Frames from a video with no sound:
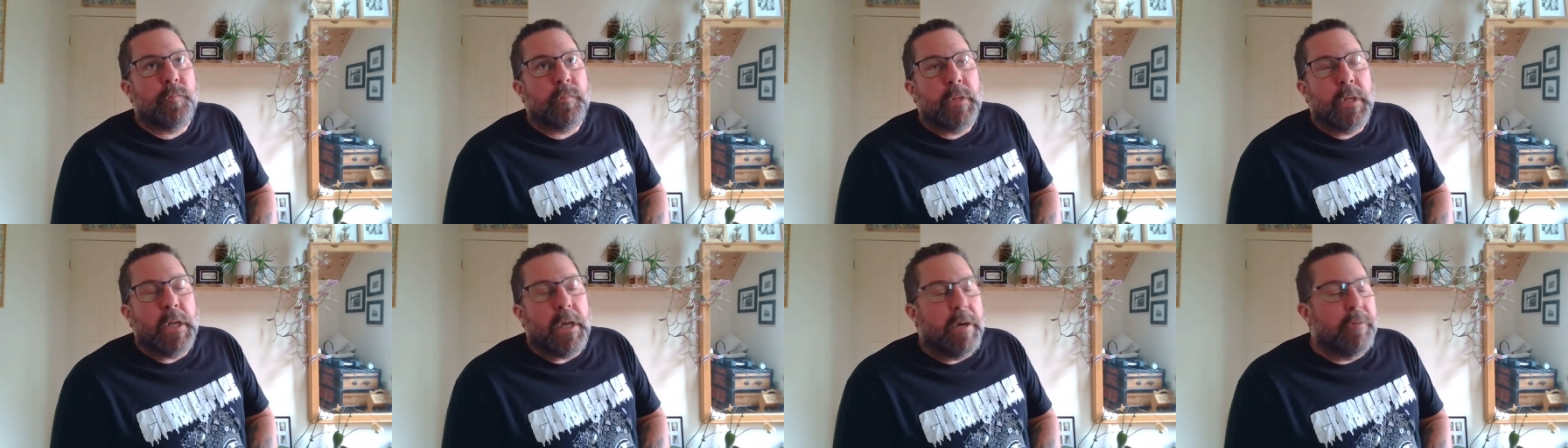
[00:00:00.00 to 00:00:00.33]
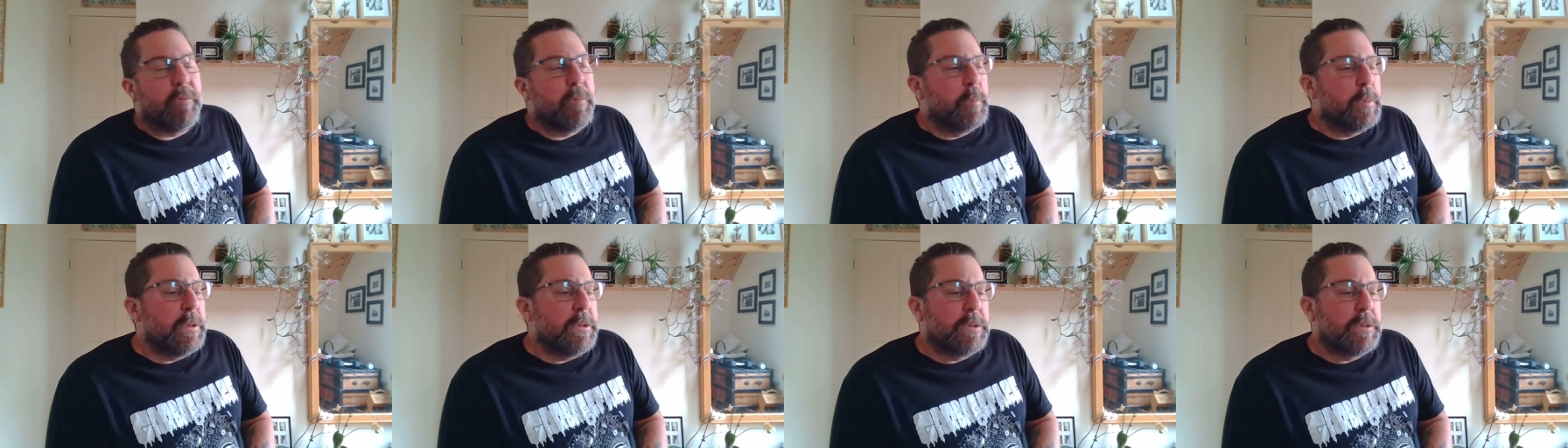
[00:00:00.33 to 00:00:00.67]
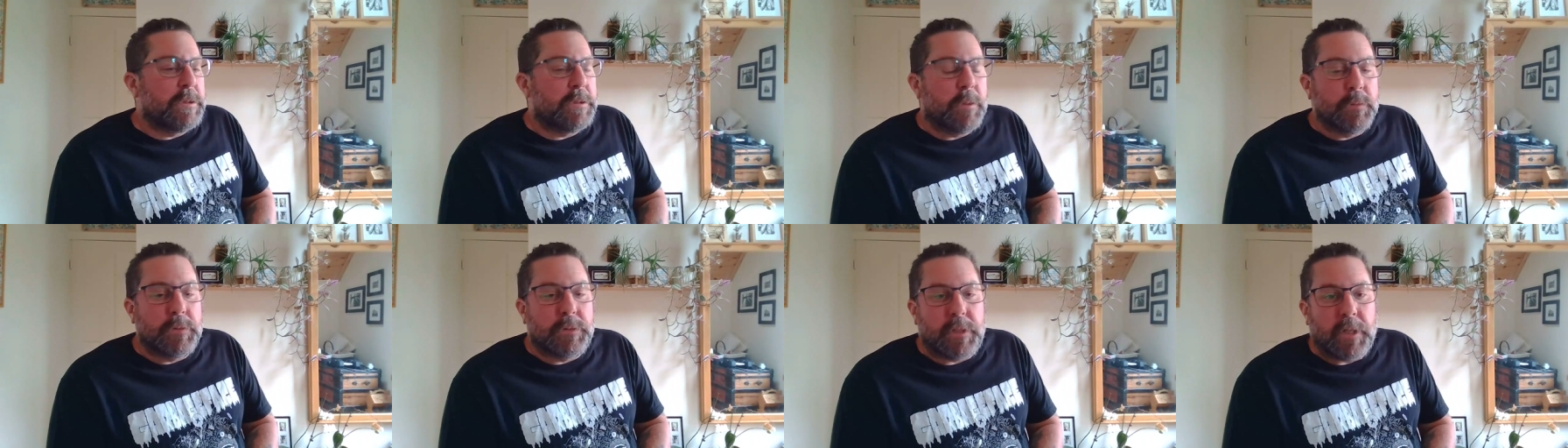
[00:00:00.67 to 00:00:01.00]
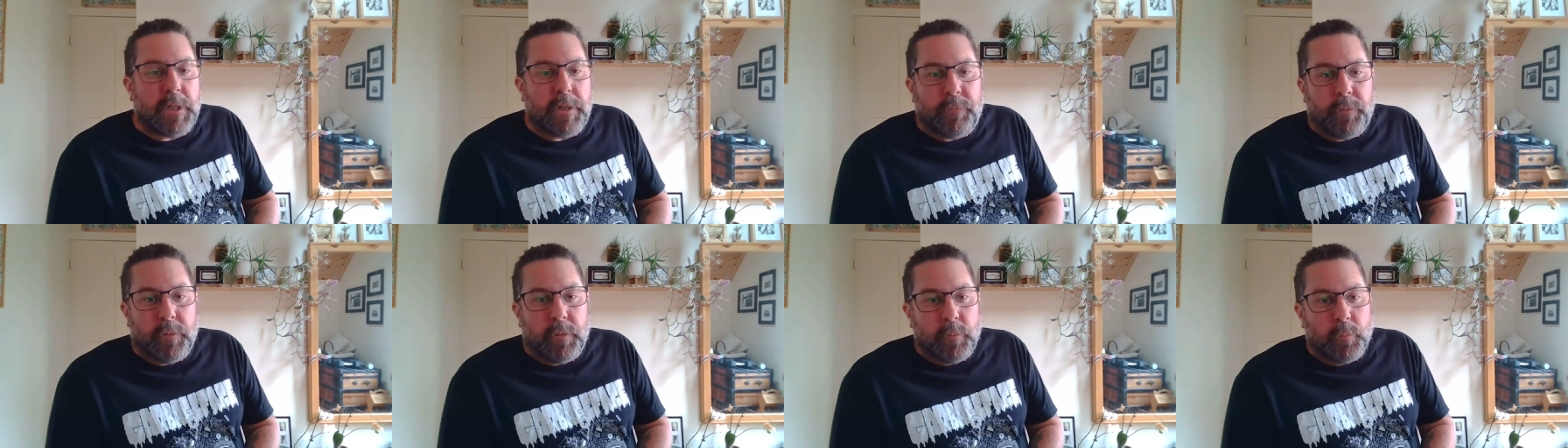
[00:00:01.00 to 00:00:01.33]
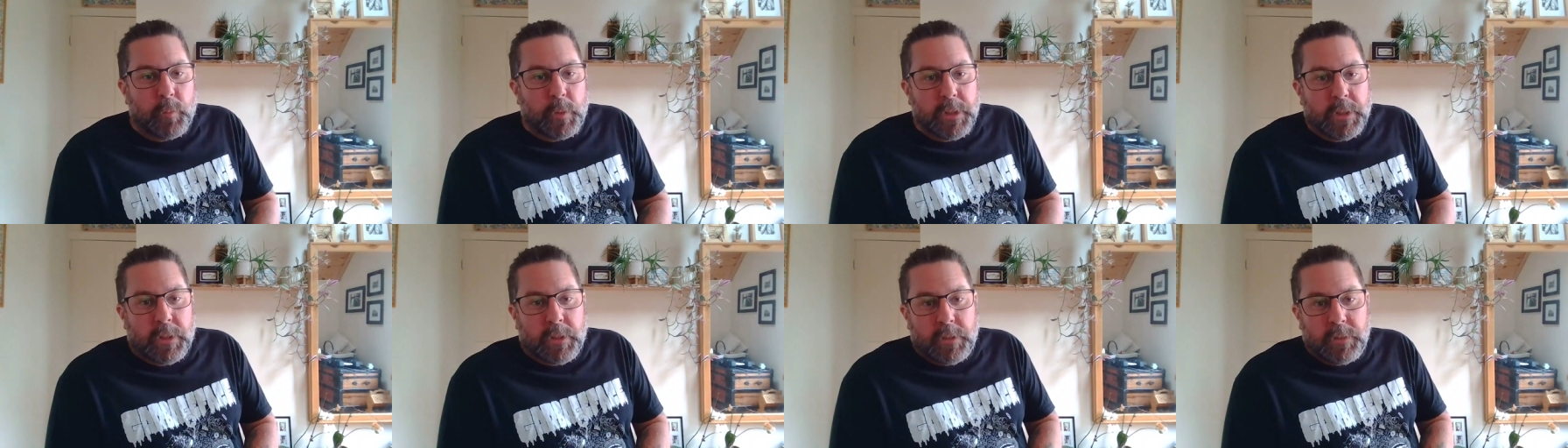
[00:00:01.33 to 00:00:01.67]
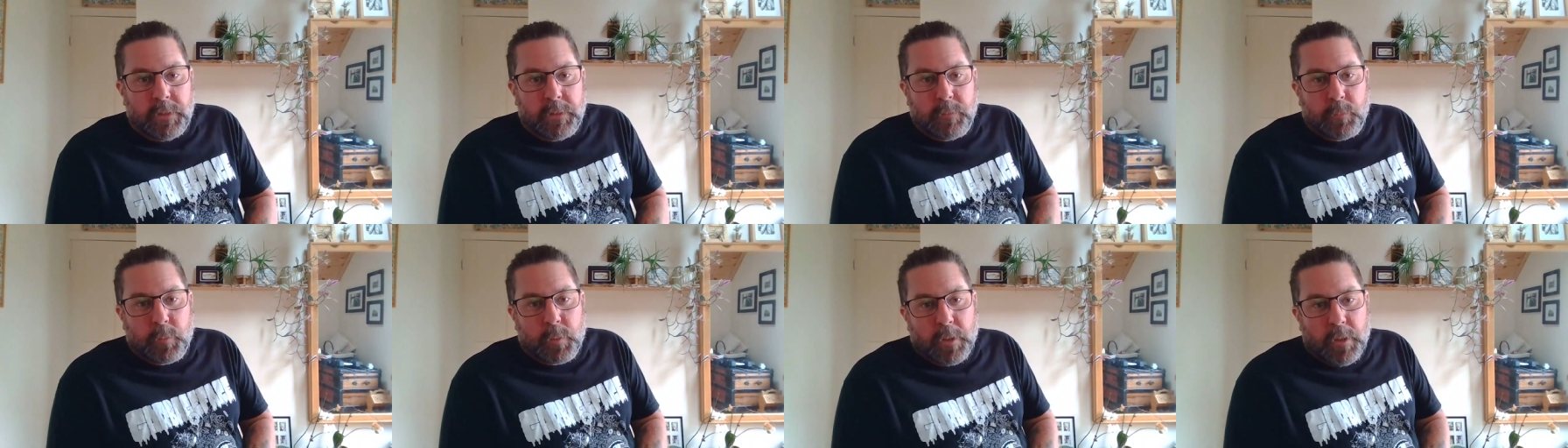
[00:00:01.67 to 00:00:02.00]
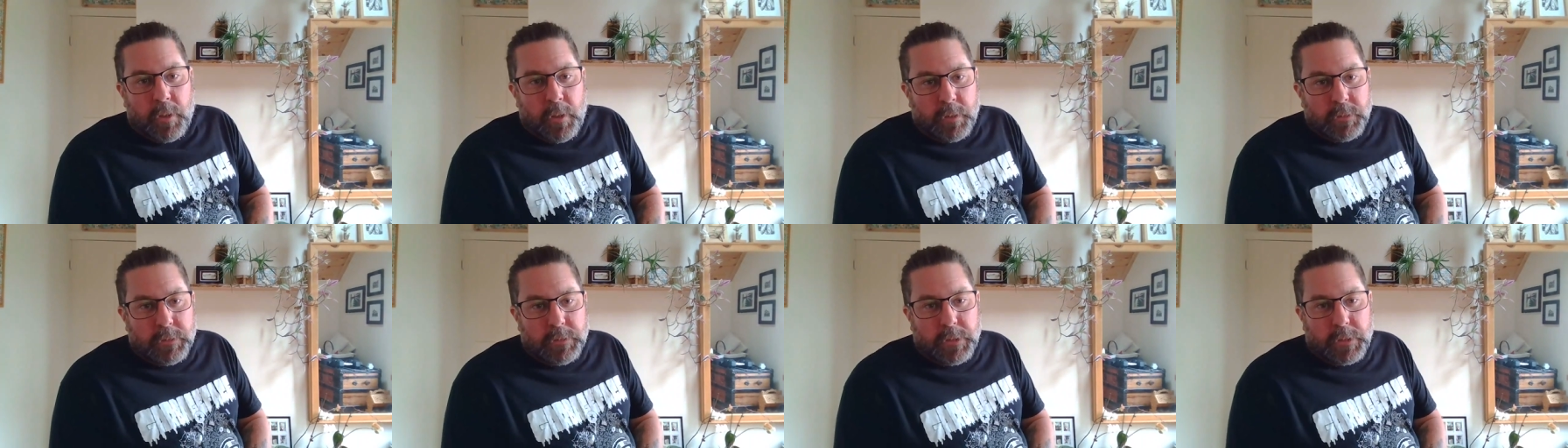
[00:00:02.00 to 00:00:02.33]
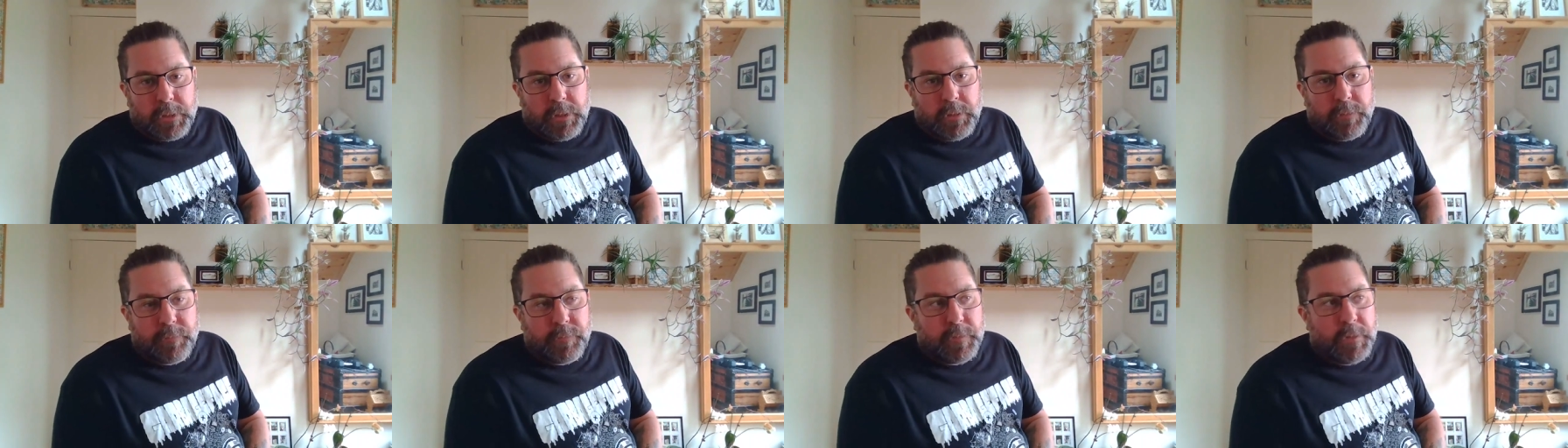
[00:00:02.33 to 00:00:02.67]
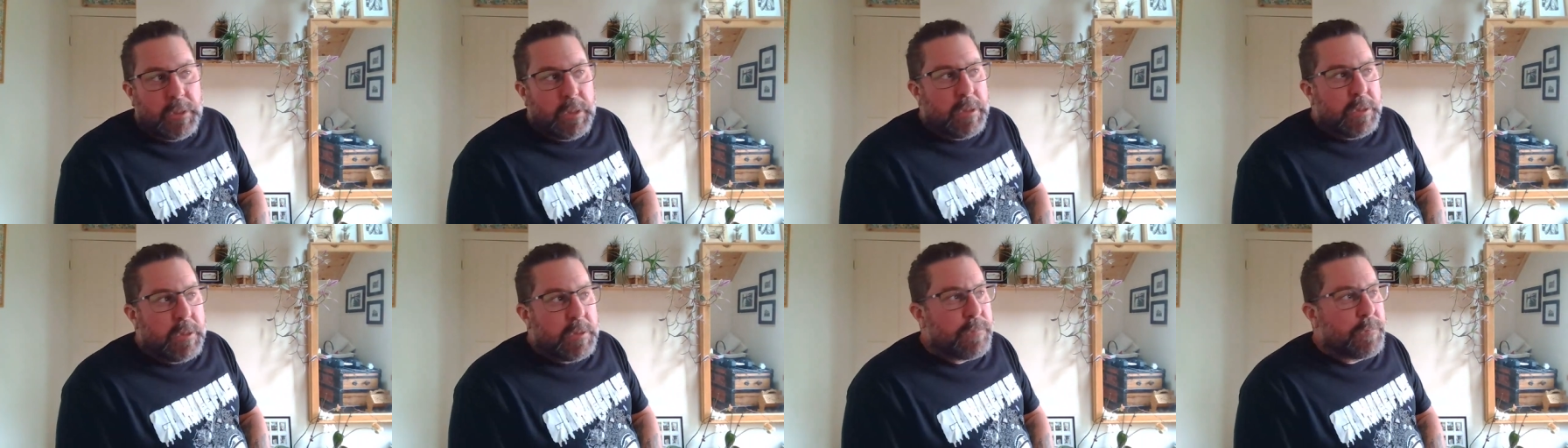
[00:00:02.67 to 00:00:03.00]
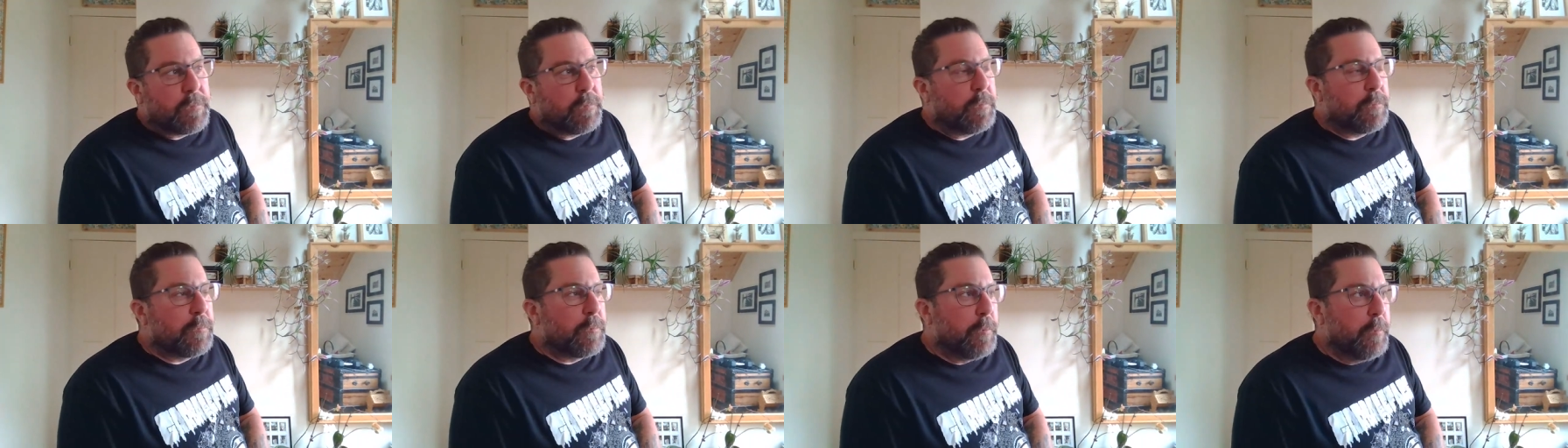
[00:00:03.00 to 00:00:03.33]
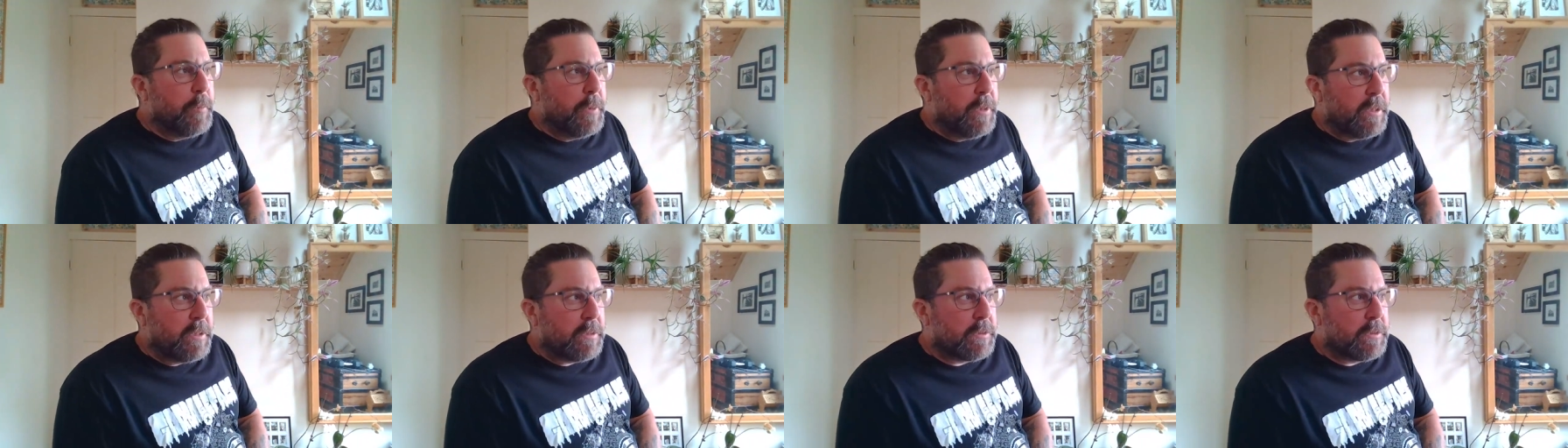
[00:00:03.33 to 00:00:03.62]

everybody's so different. We all, we're all looking f- for me.